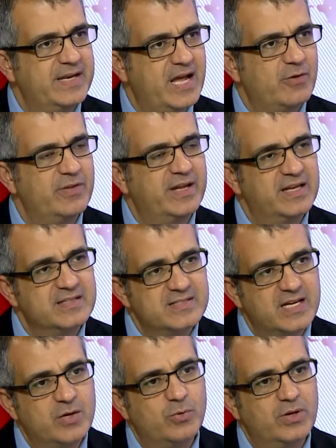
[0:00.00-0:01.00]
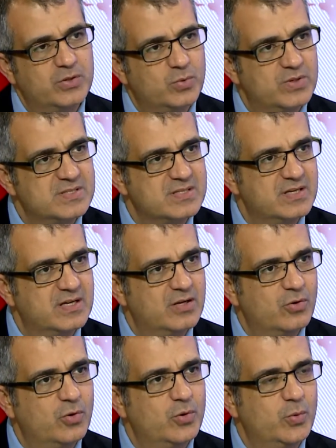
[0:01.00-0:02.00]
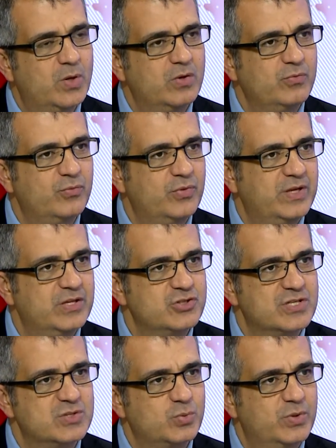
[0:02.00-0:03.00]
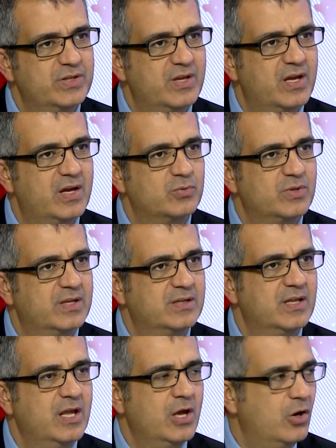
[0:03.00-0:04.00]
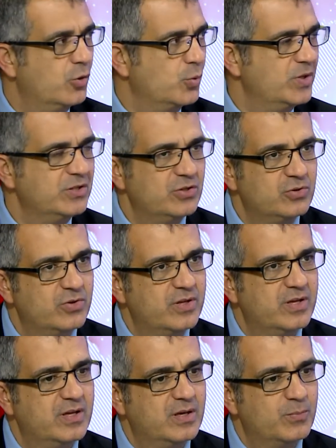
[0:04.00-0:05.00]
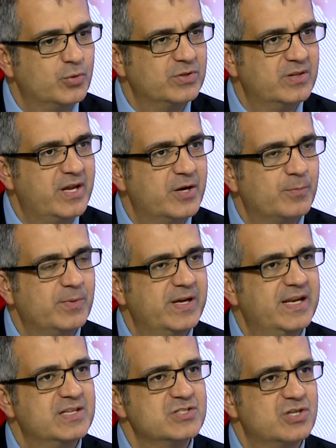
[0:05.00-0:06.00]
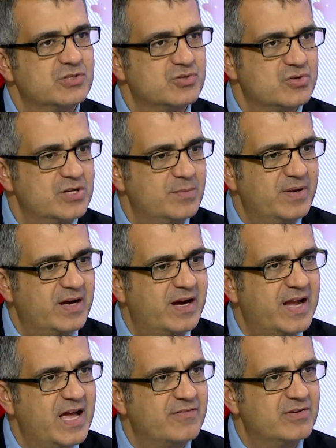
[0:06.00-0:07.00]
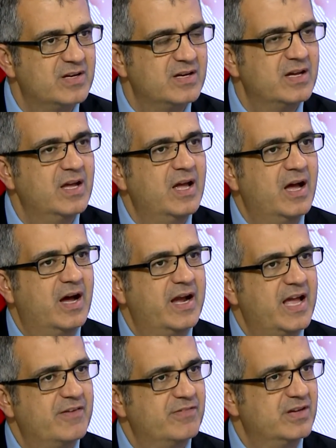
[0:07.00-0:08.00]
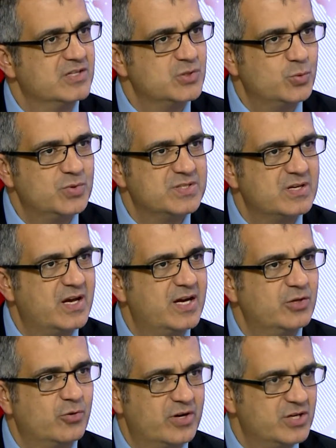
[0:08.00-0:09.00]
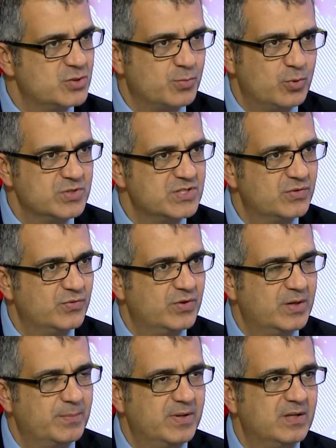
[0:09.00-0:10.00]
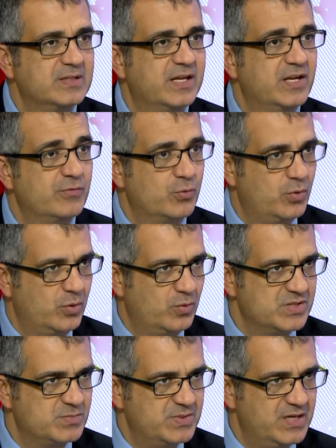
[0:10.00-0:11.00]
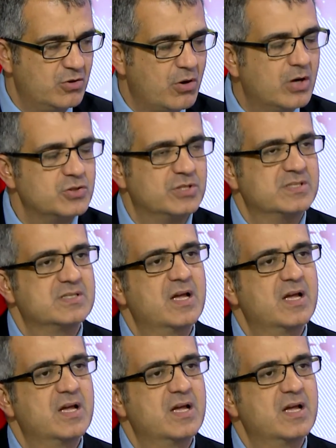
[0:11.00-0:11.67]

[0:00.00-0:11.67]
Now they can say, well, it was a lone wolf. He just went out or went into boarded the airplane and started screaming, I have a suicide or an explosive belt, and everyone was being cautious.